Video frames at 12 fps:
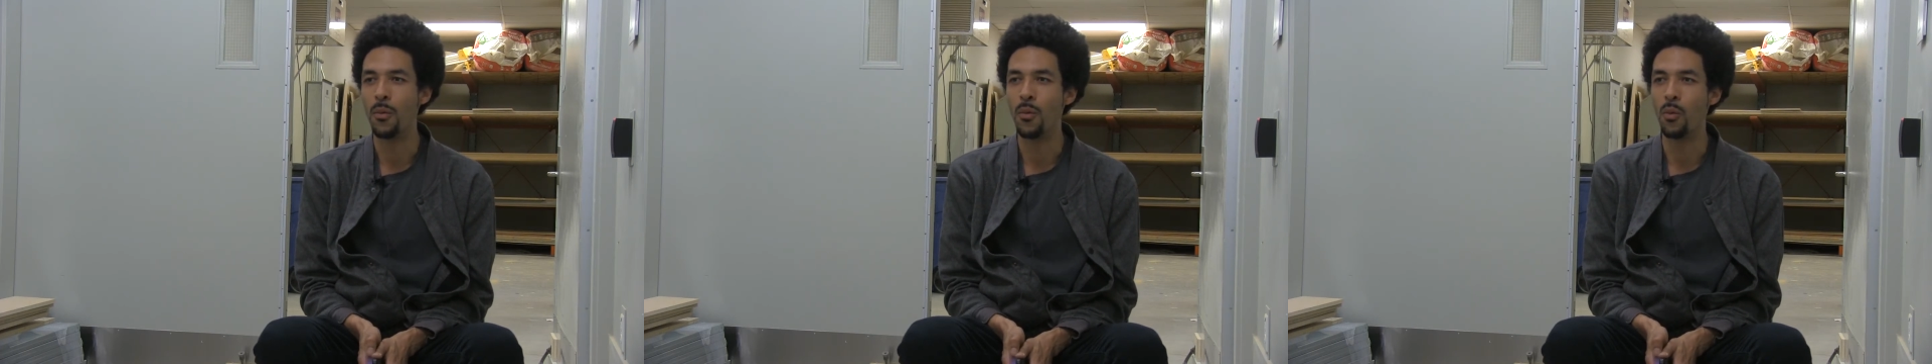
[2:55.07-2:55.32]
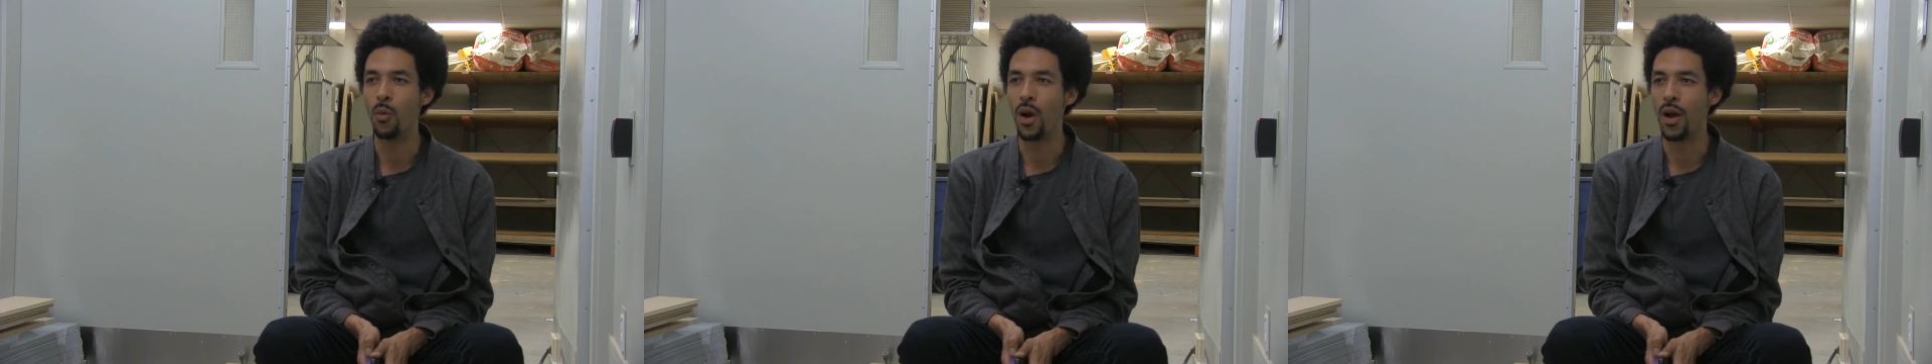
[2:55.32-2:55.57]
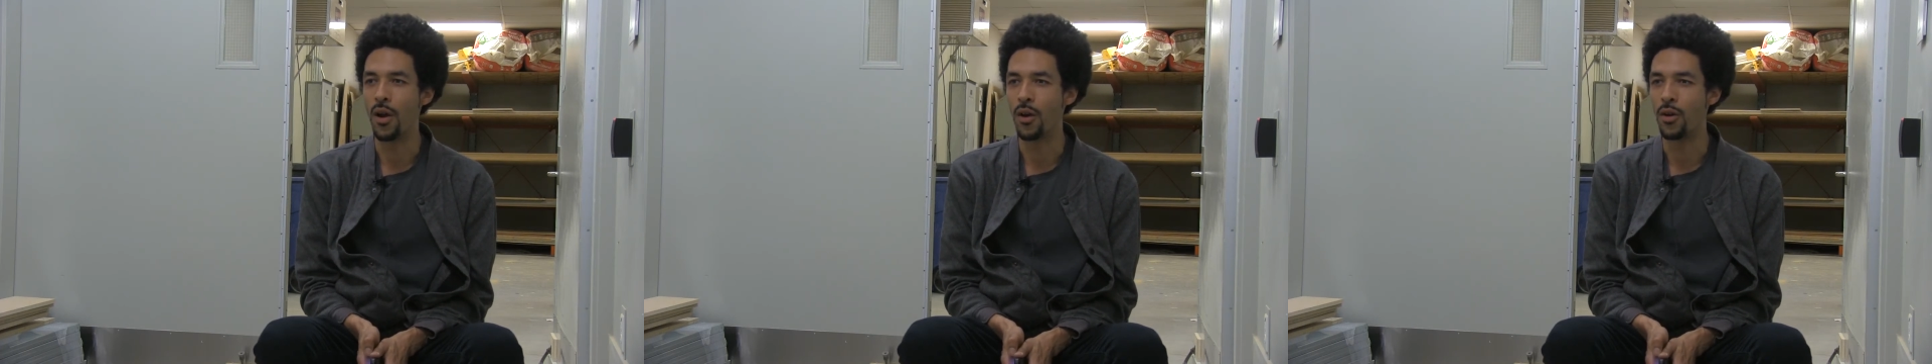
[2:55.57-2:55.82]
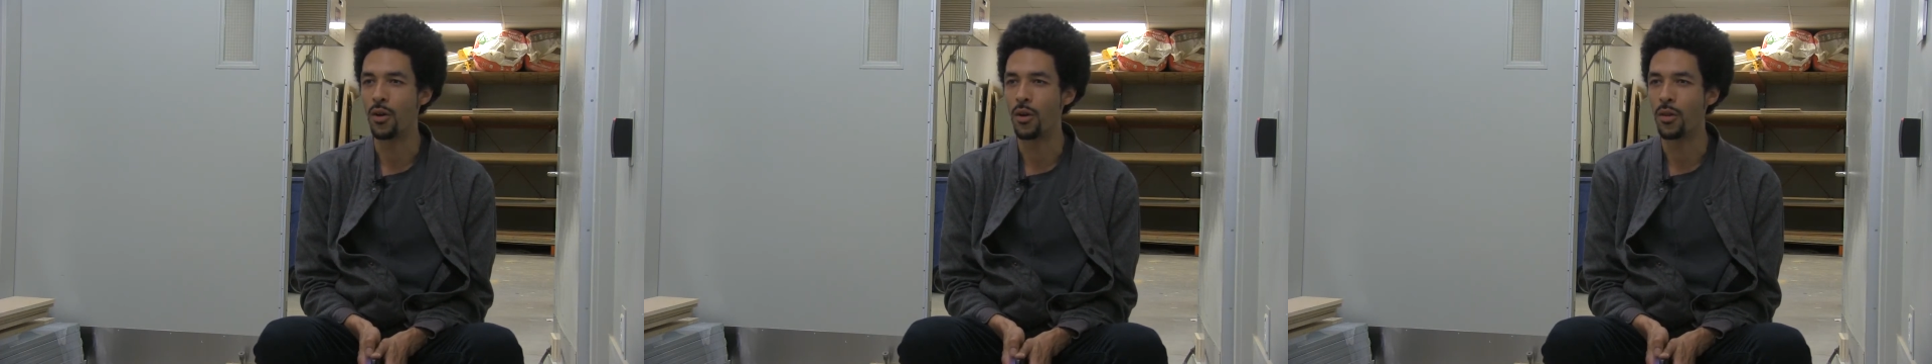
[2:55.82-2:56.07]

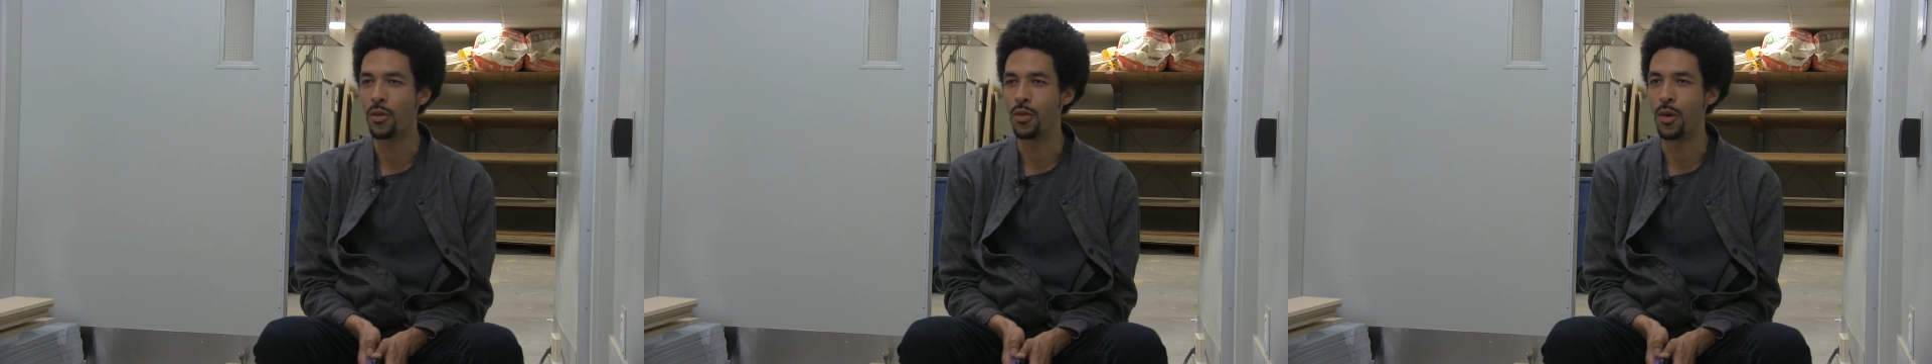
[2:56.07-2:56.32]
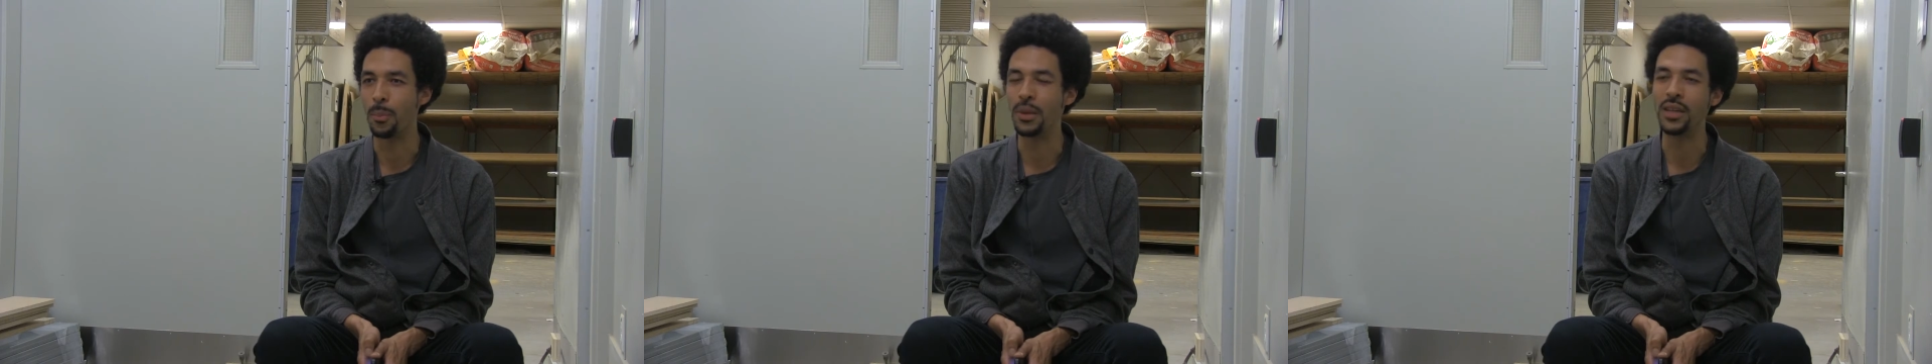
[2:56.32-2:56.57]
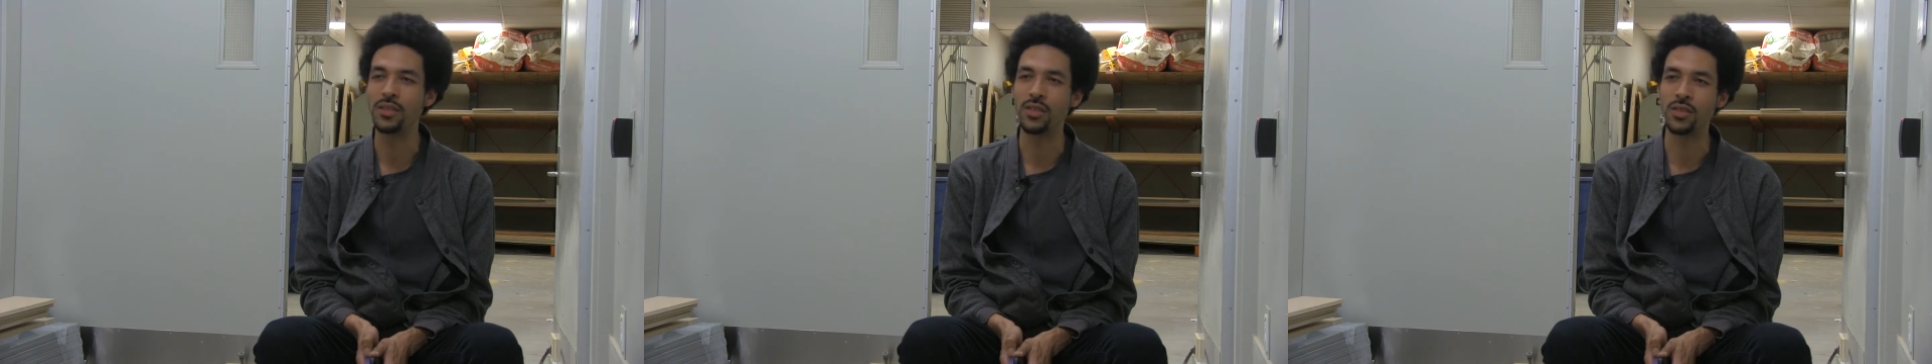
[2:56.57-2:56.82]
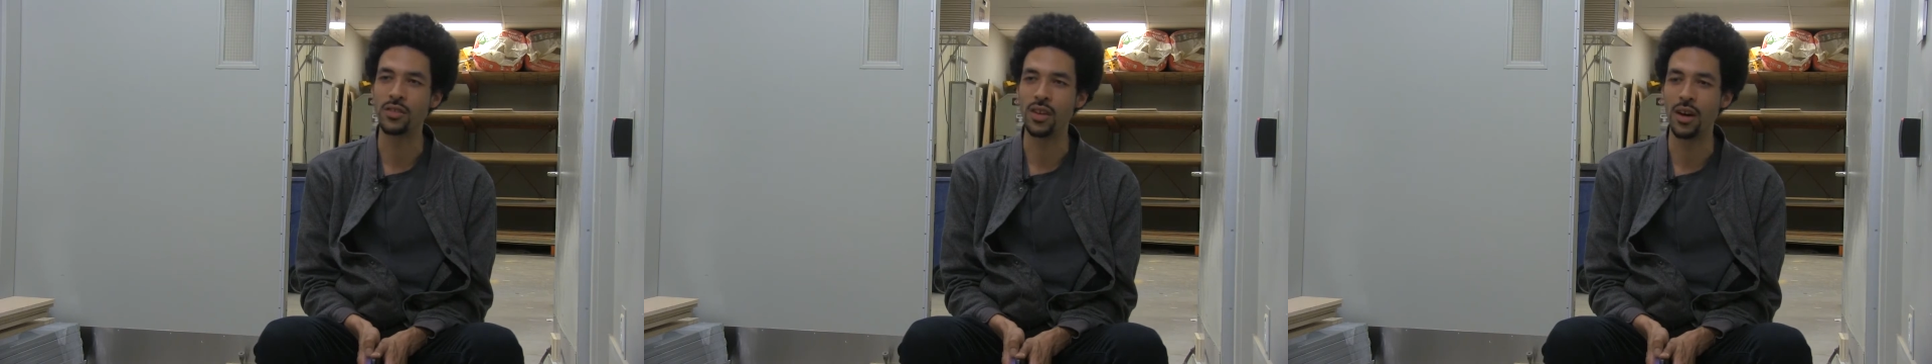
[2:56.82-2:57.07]
where the
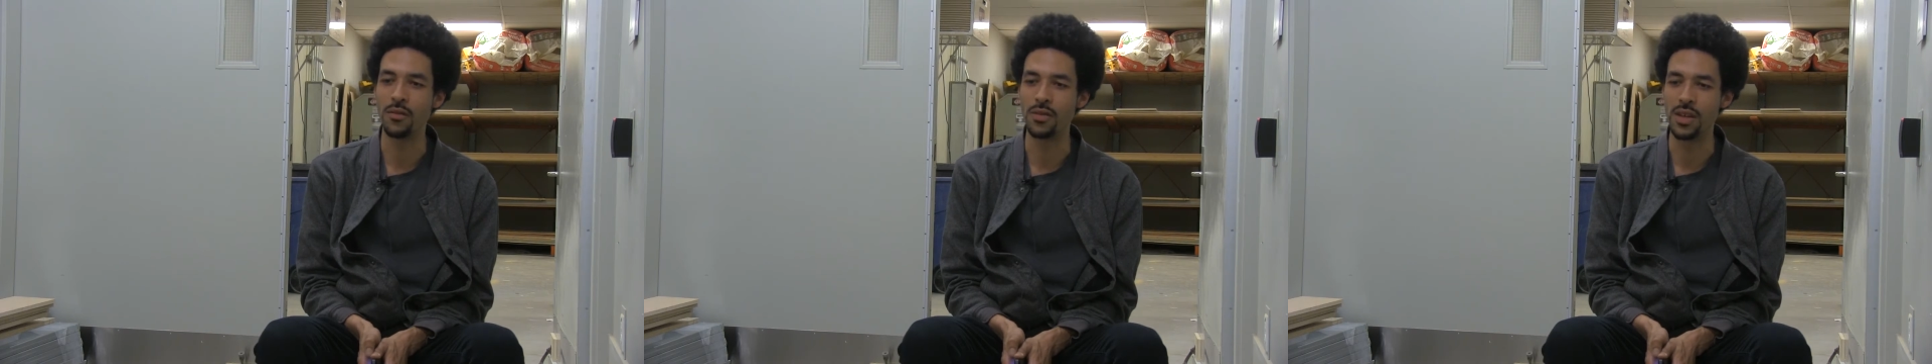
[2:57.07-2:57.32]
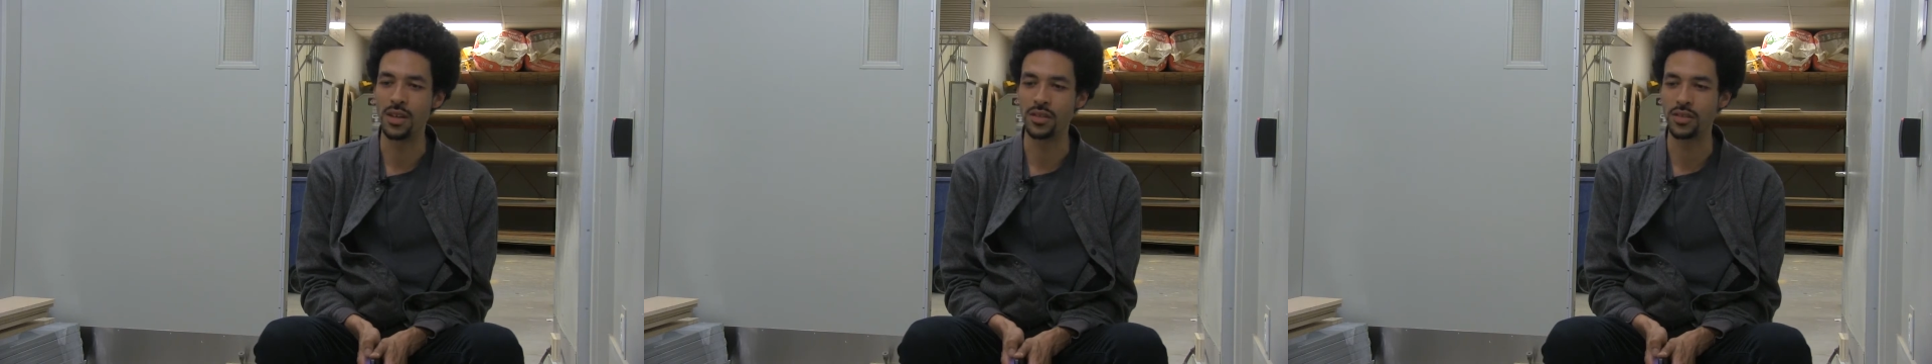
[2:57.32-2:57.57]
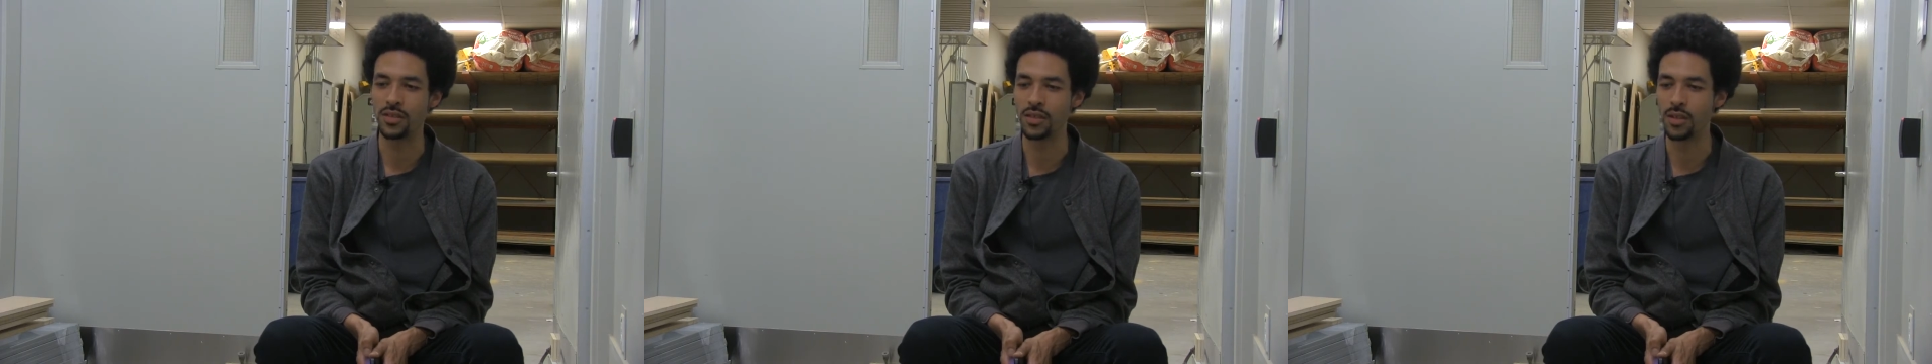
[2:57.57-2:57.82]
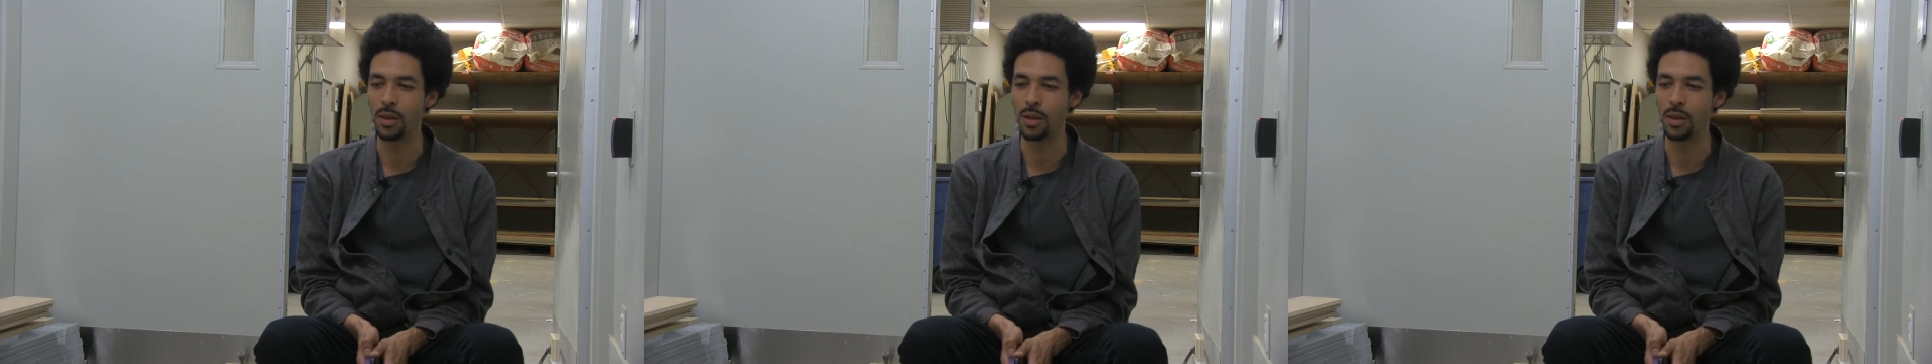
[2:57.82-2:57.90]
pieces of this